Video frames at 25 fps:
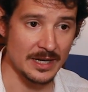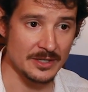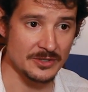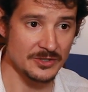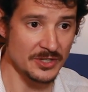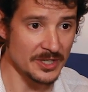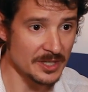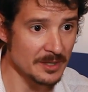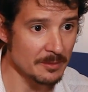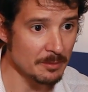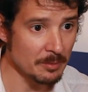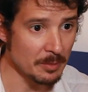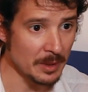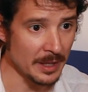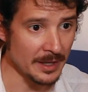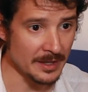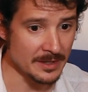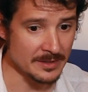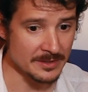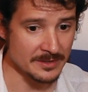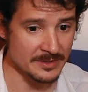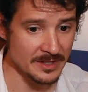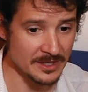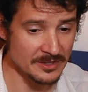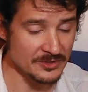taking
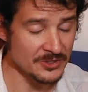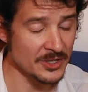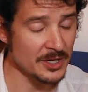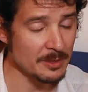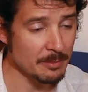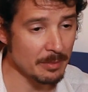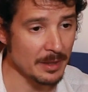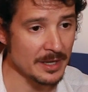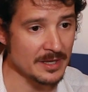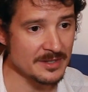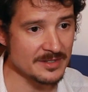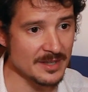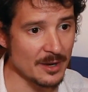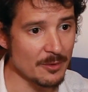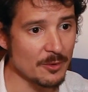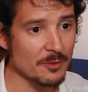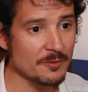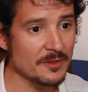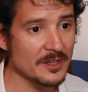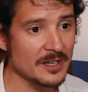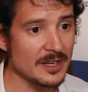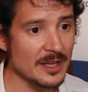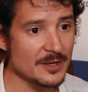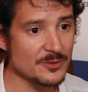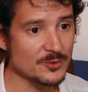place, they take place out of
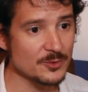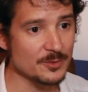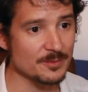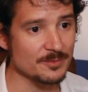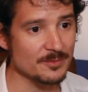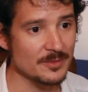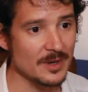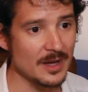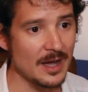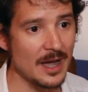the classroom,